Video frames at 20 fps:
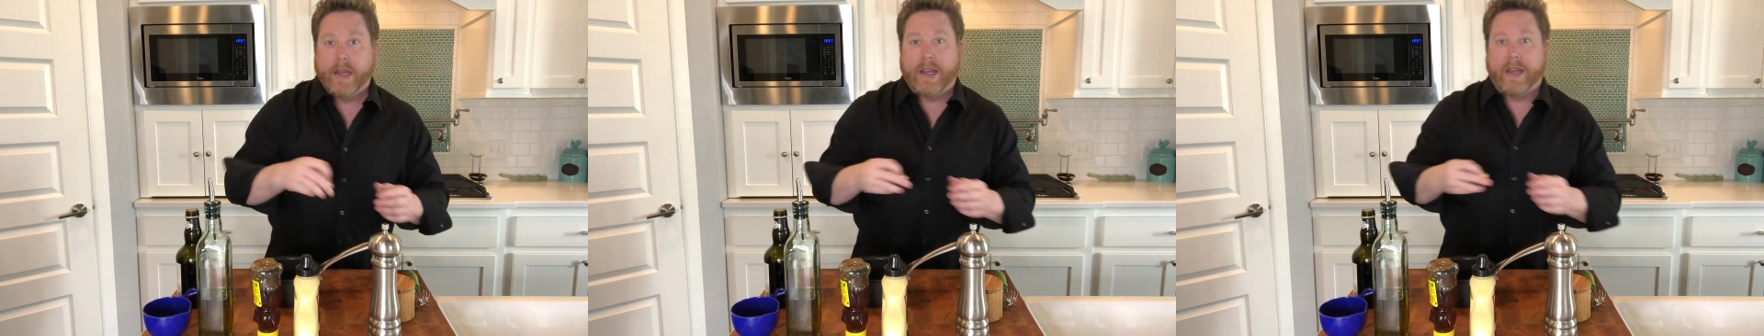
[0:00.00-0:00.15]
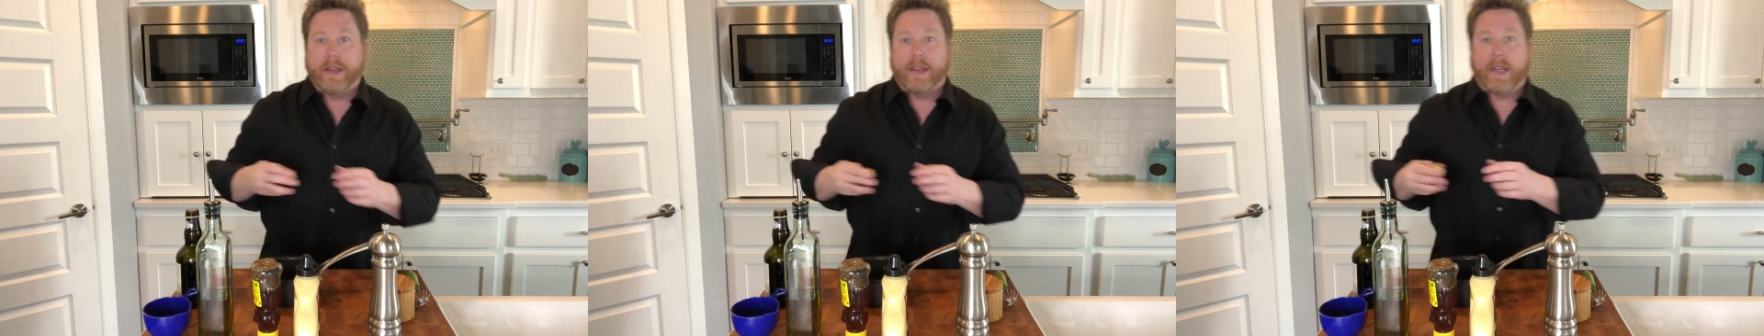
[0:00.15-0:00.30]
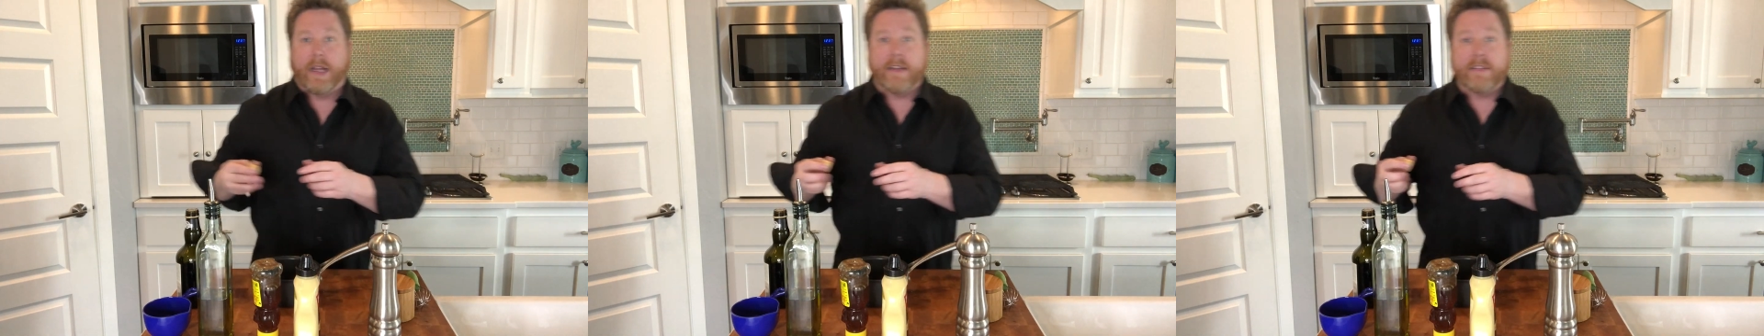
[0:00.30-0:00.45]

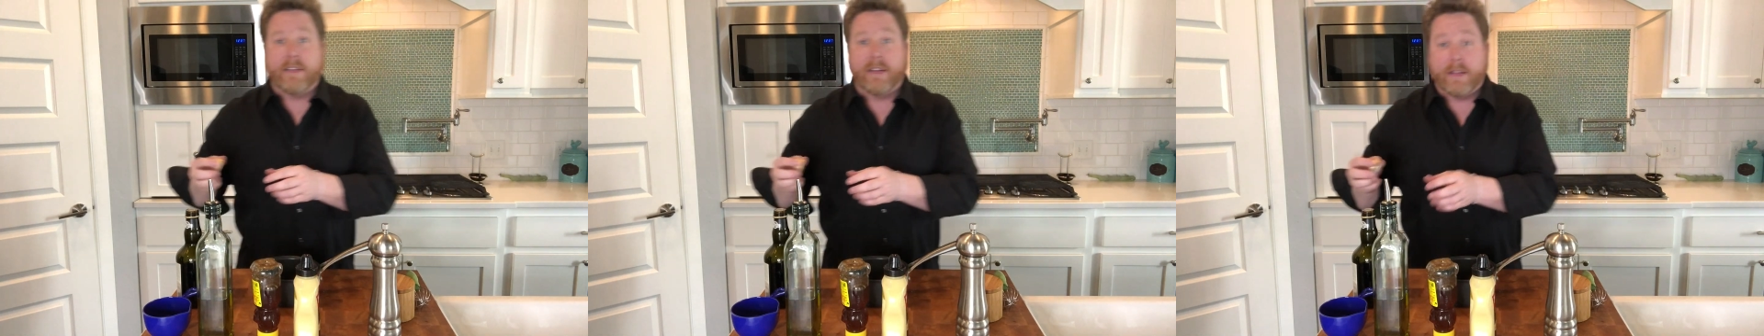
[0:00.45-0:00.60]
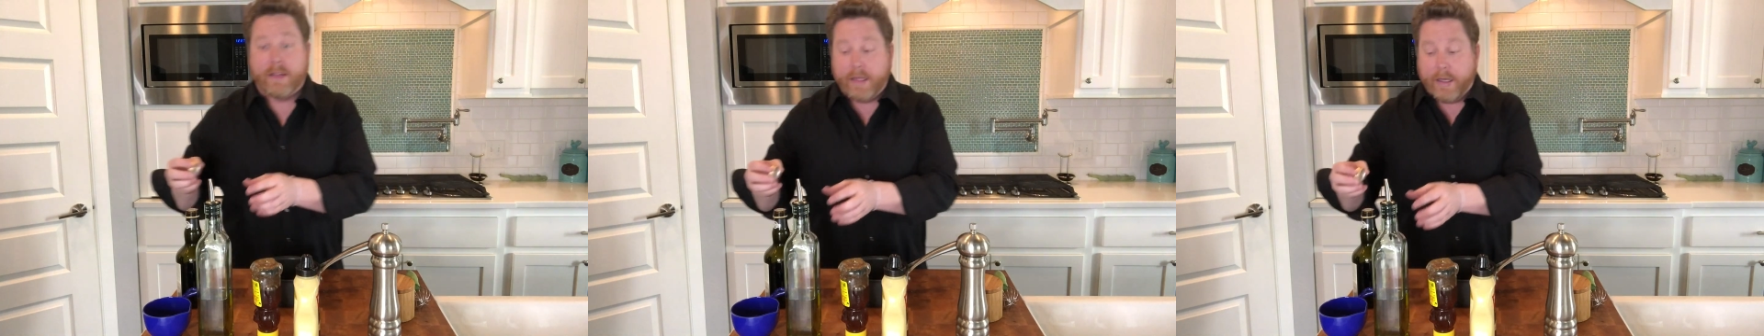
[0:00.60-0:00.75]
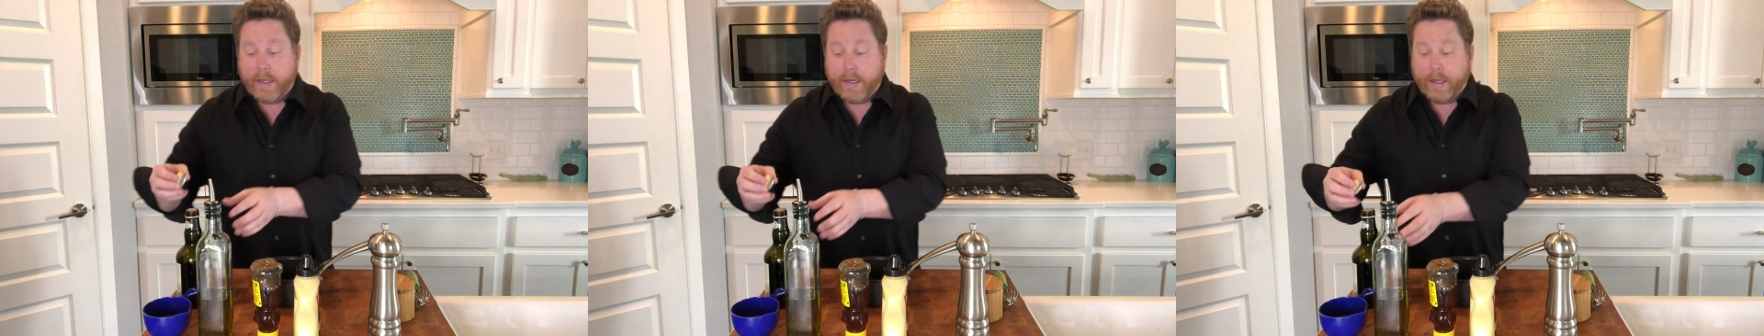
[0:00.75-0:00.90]
And
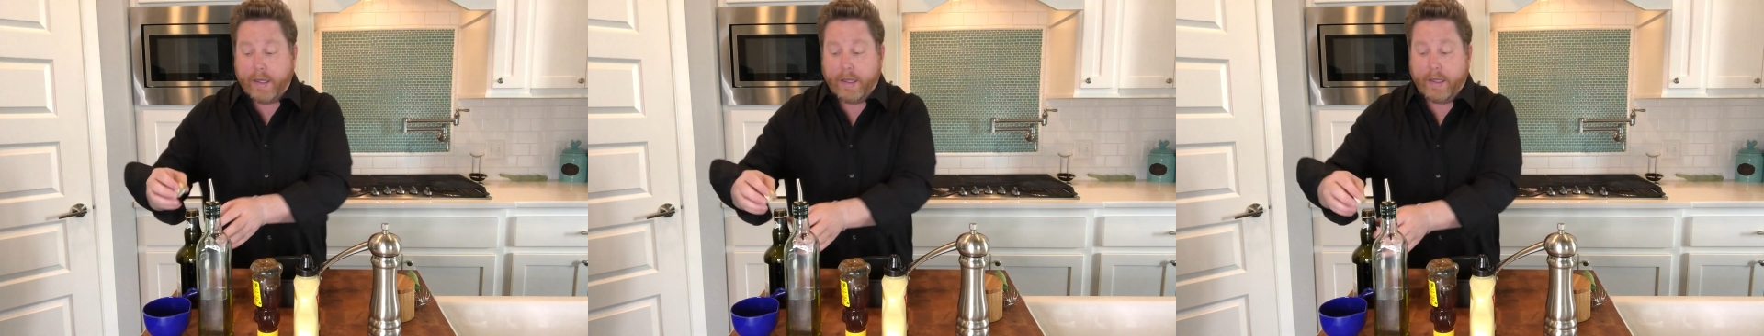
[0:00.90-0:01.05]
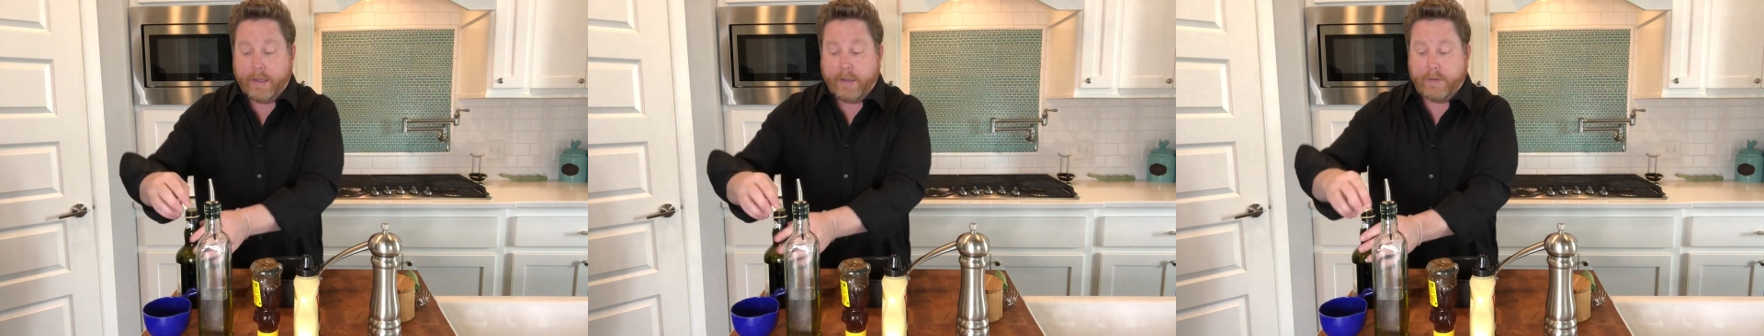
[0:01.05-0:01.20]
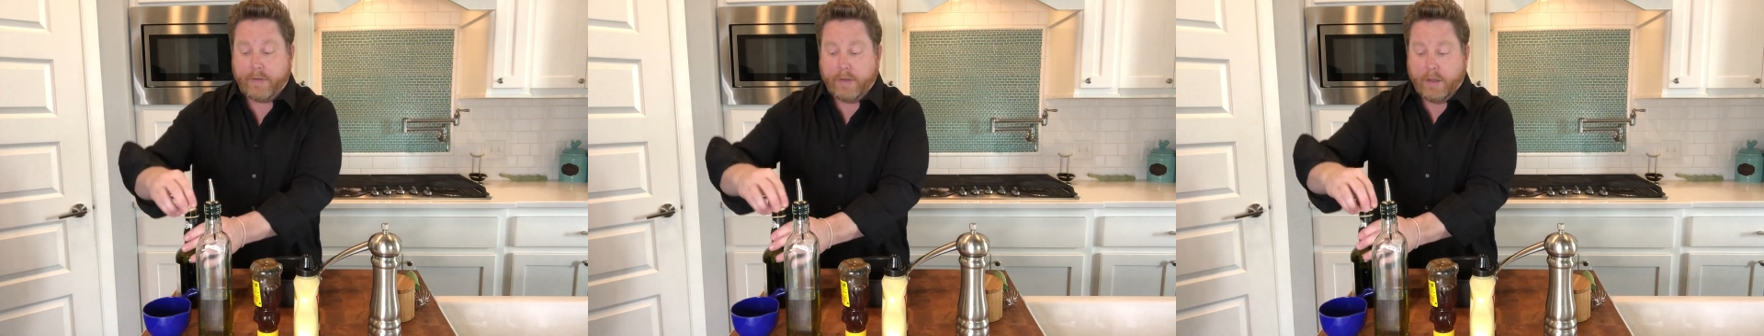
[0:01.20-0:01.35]
lecithin
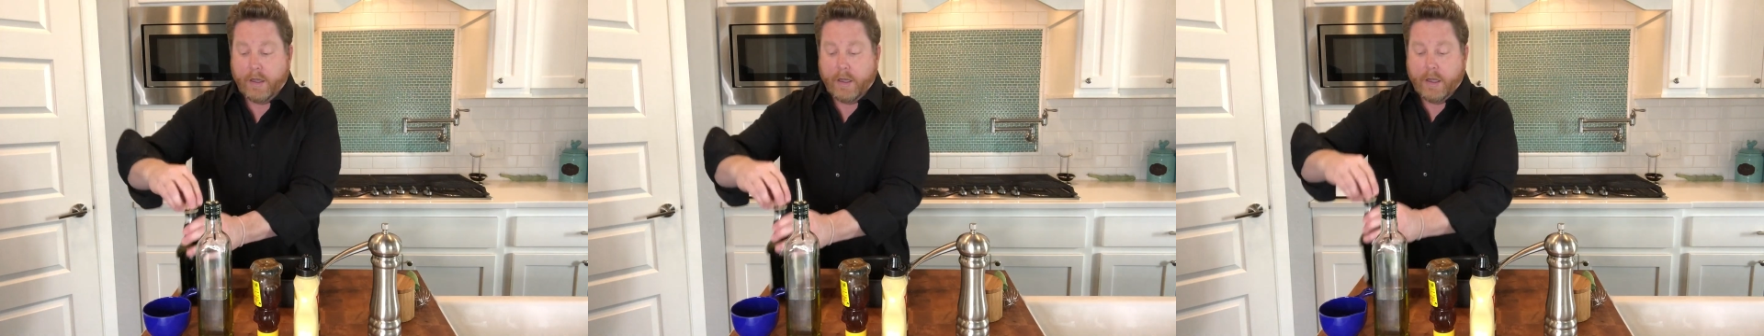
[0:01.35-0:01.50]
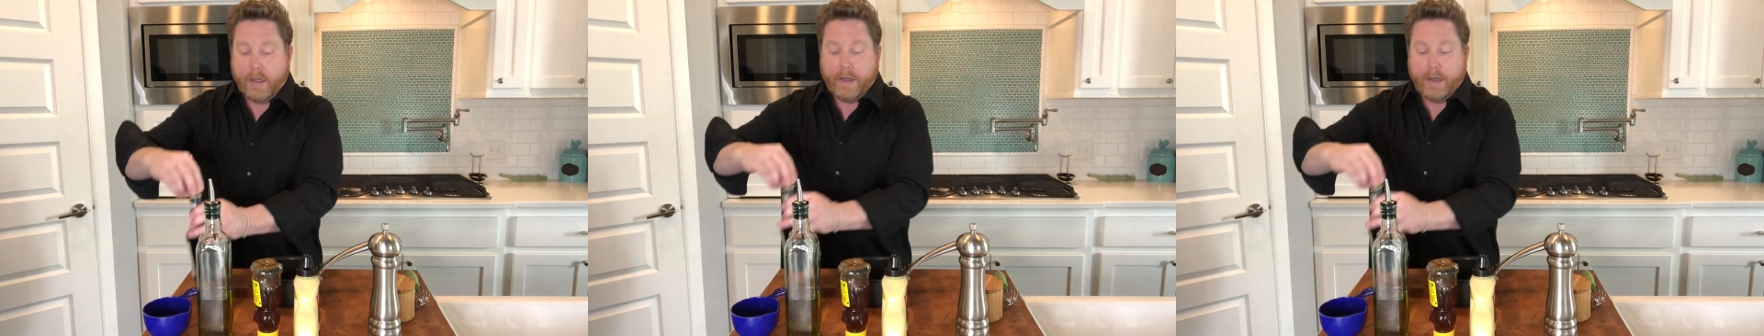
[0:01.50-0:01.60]
is